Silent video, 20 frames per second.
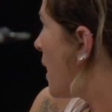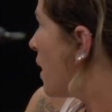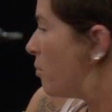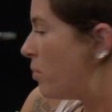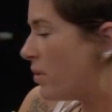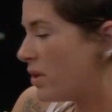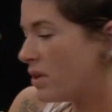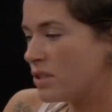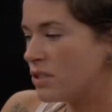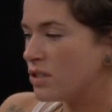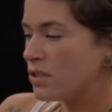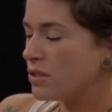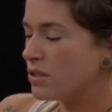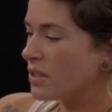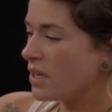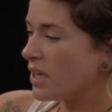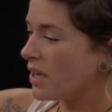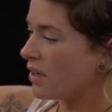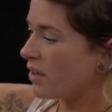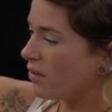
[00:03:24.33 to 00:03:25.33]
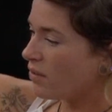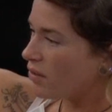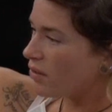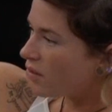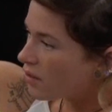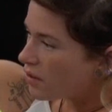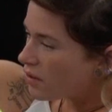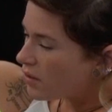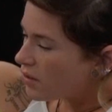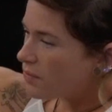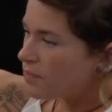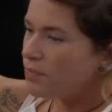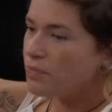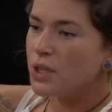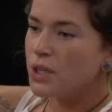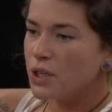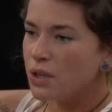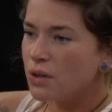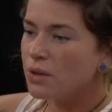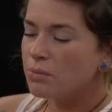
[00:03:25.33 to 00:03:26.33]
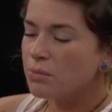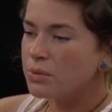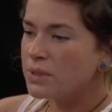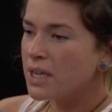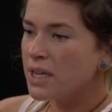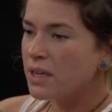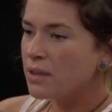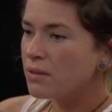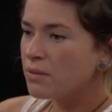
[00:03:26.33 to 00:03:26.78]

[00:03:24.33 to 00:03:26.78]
But it's just like, you know what I'm saying?